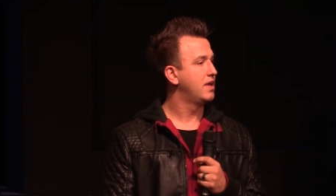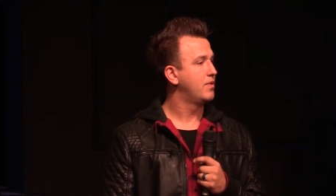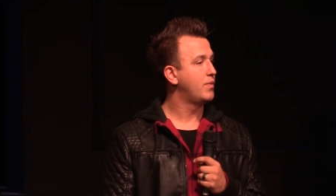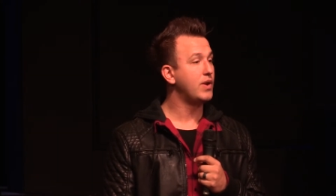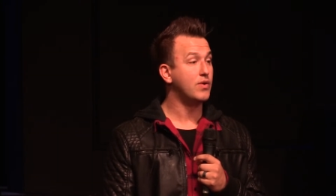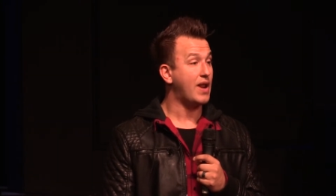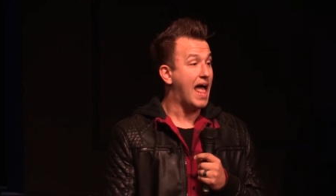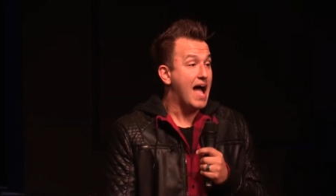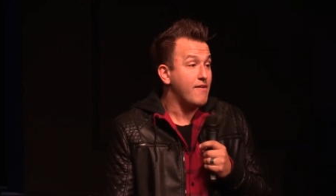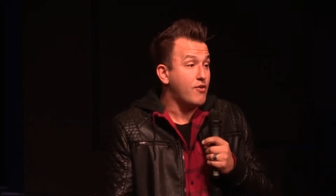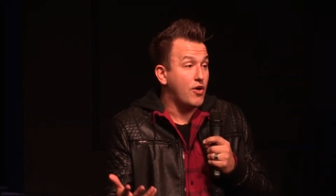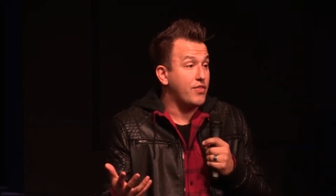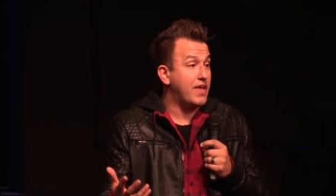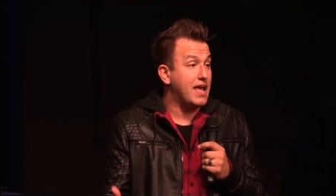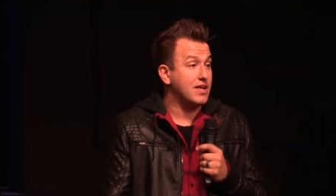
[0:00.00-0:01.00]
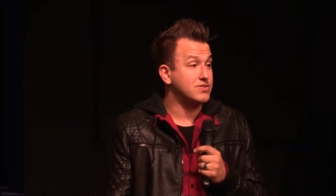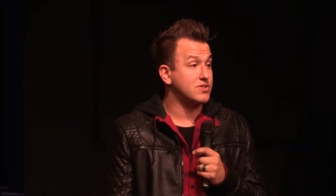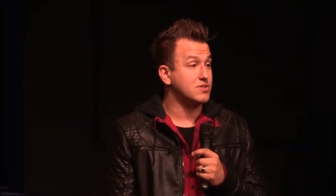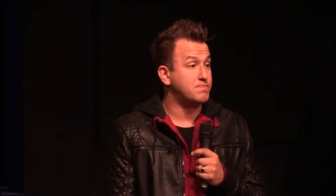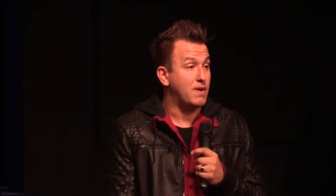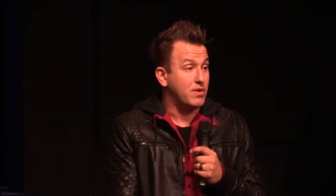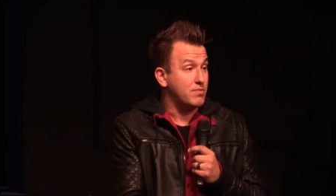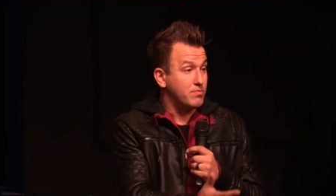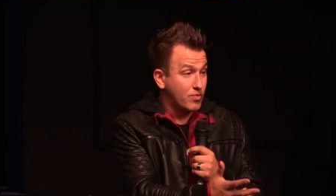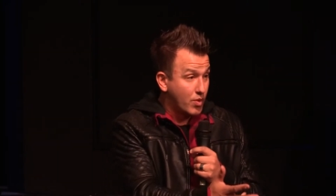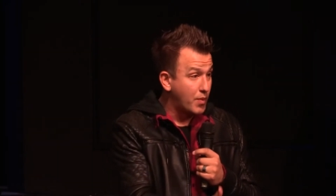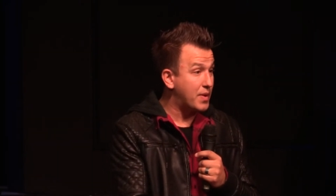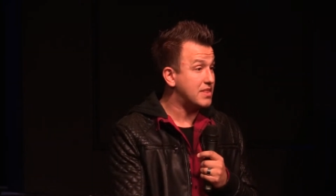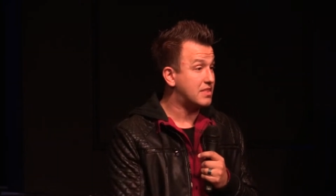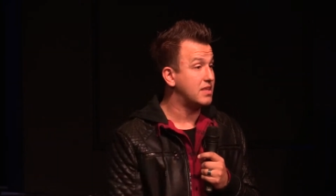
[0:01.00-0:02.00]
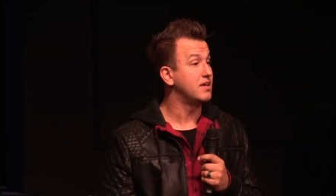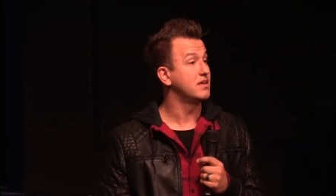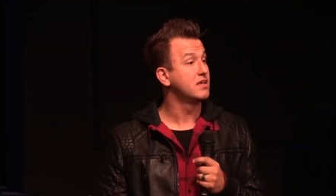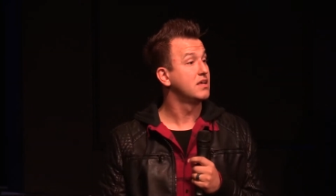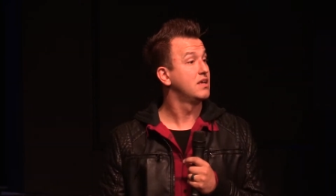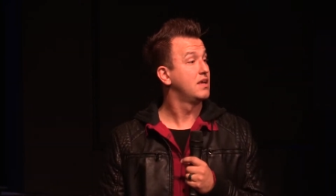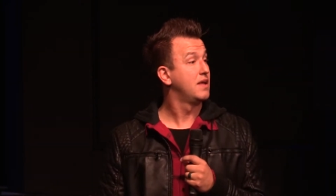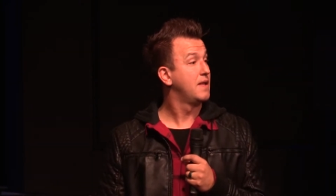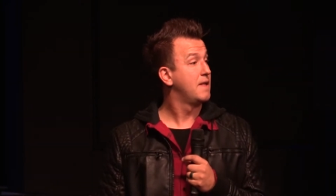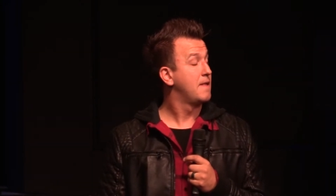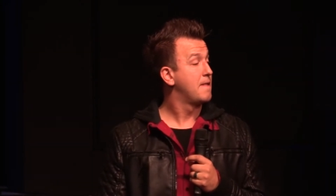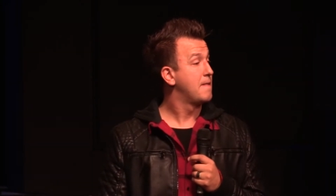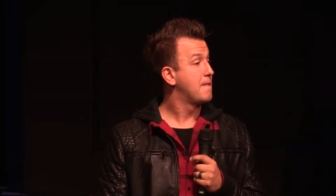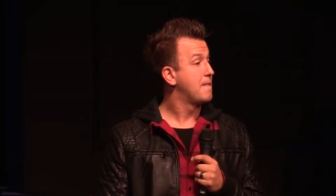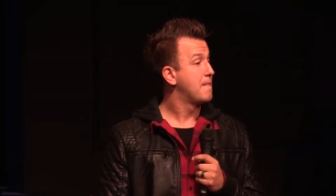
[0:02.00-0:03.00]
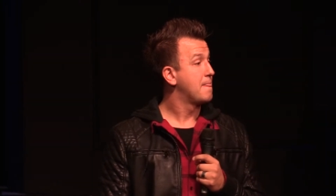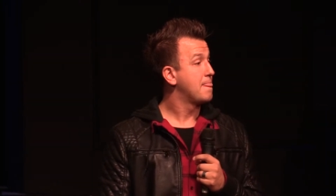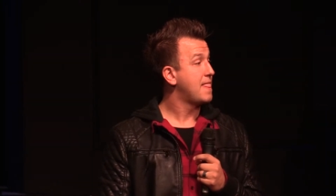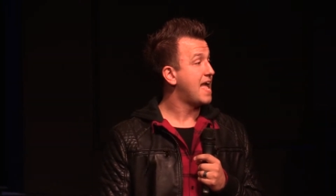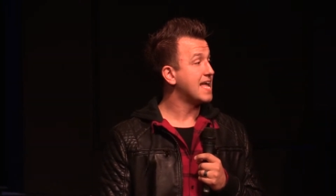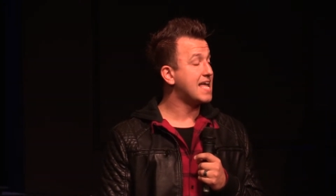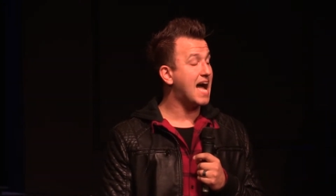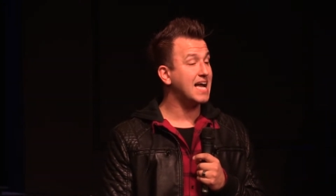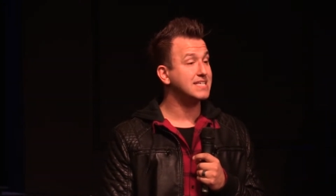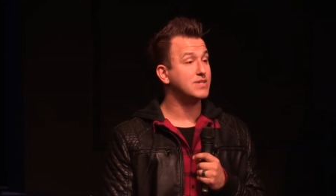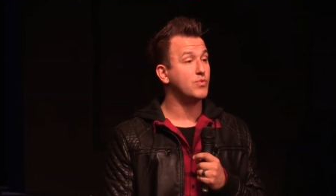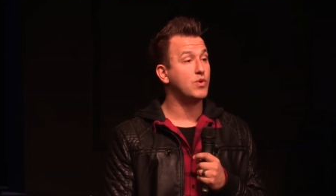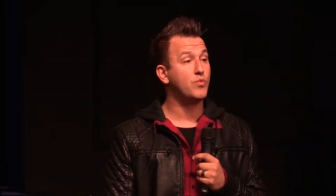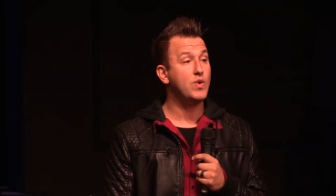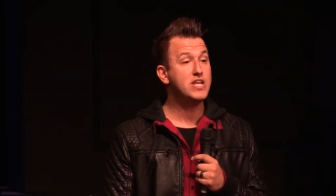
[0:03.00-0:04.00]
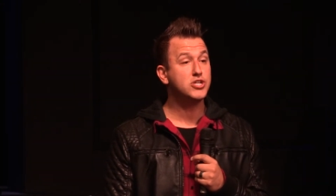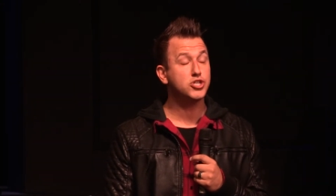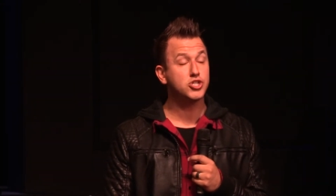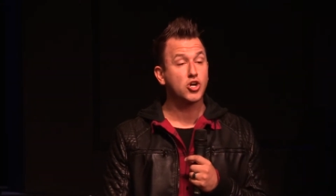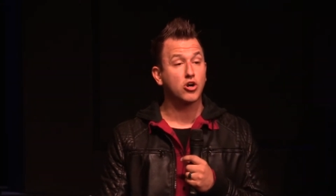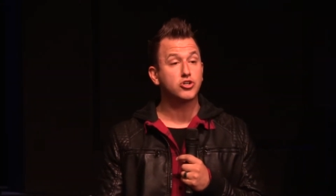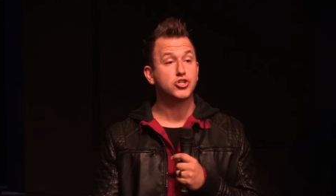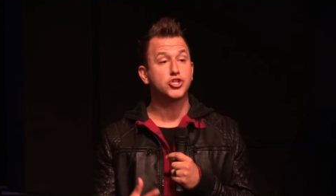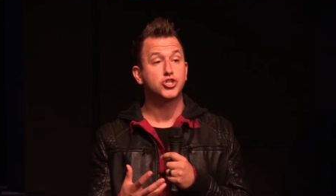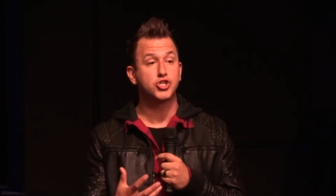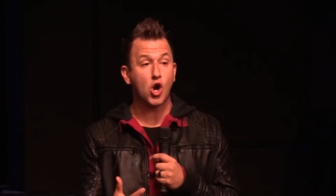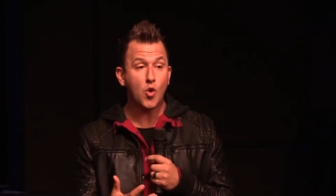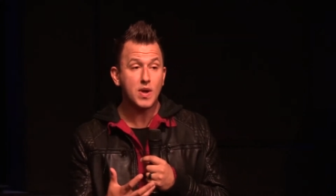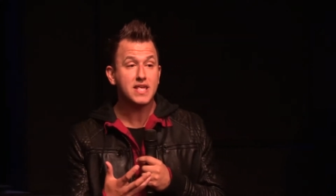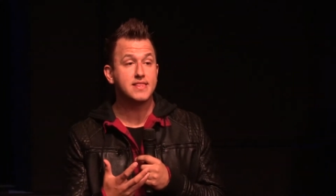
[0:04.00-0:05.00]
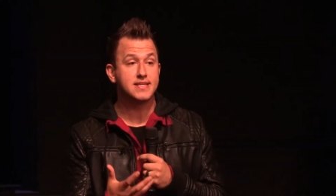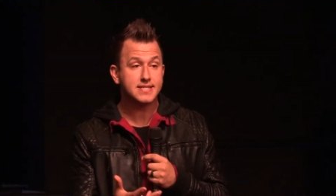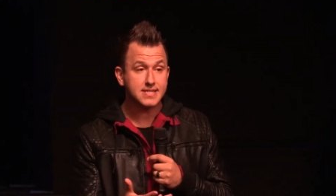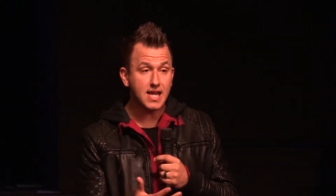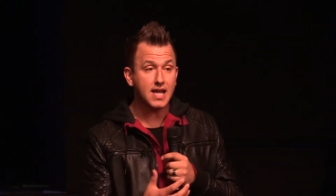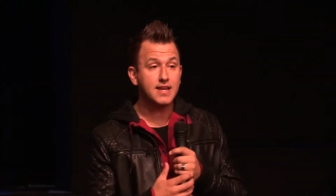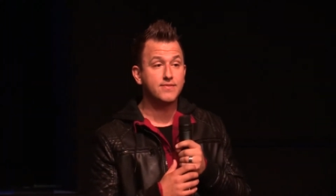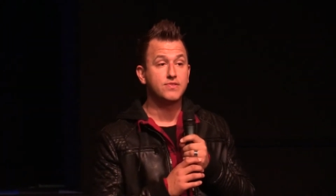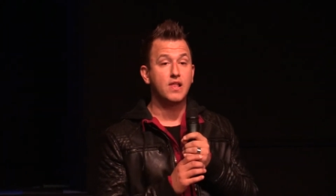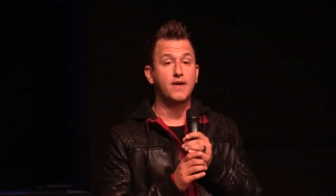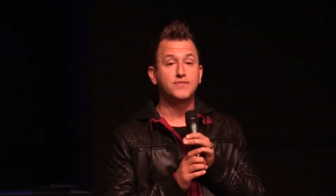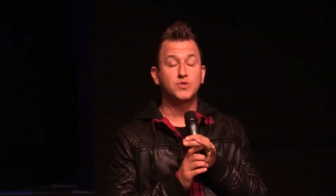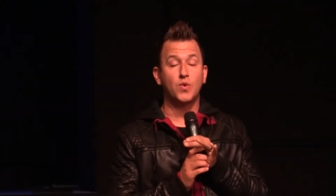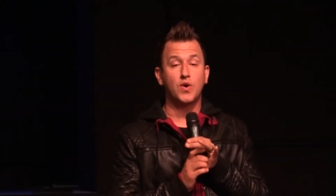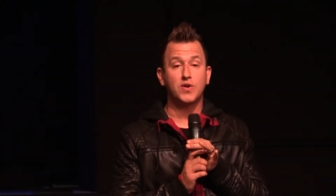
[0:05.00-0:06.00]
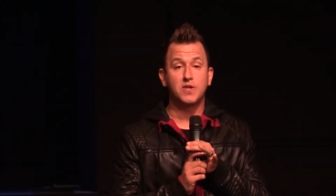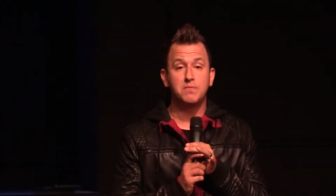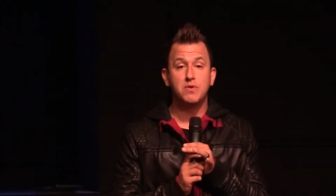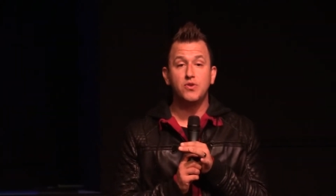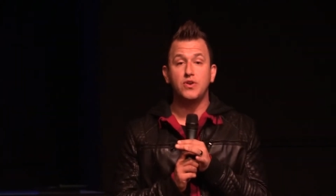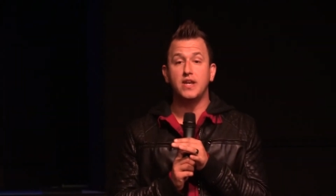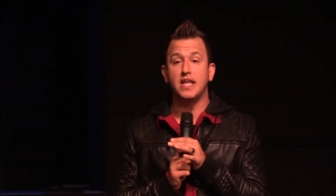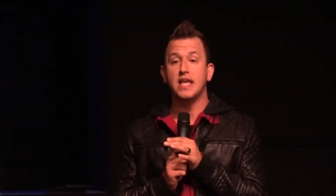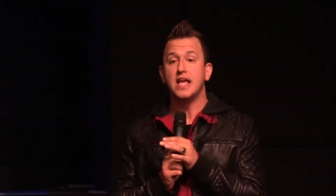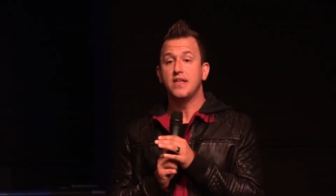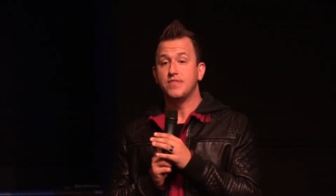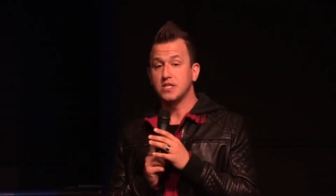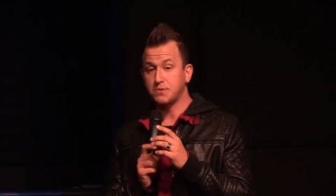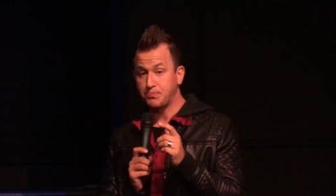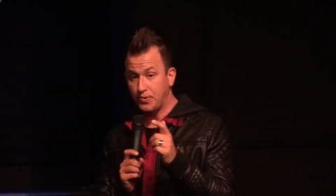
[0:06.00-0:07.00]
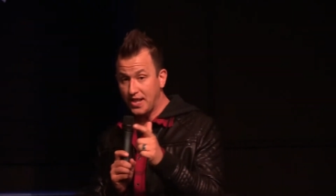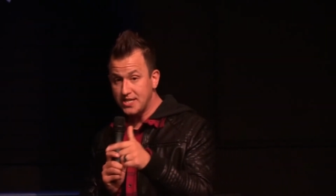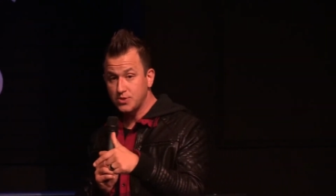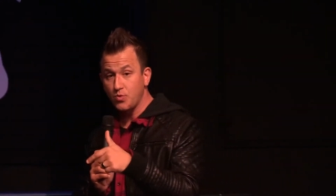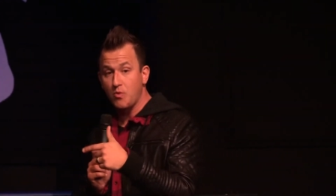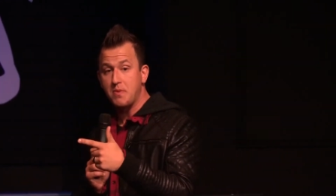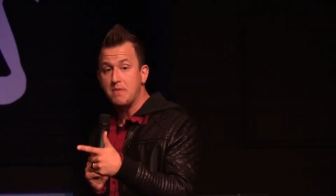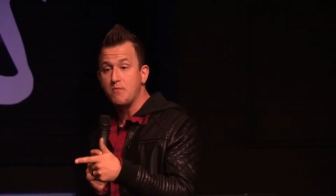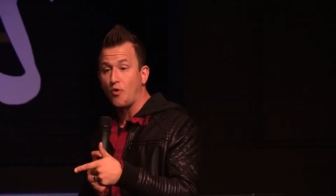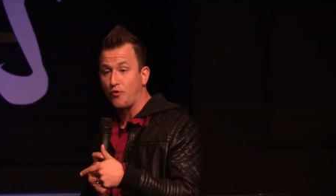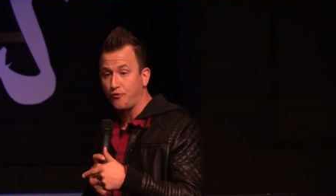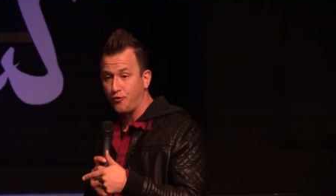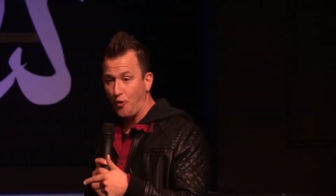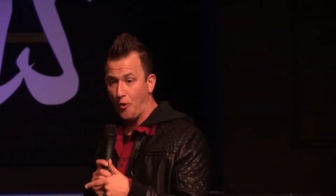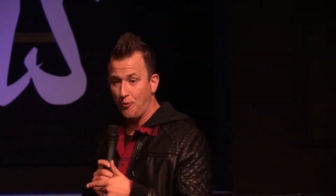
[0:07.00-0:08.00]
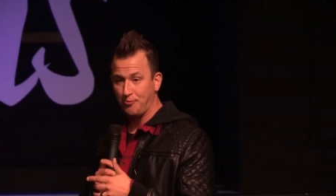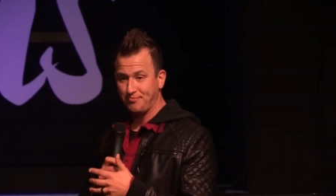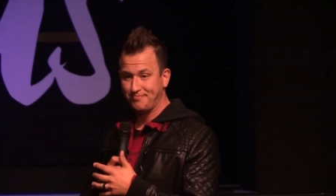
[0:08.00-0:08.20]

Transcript: We don't have all the answers, but we're with you. And guys, when we start showing this kind of love to our community, this place will be more full.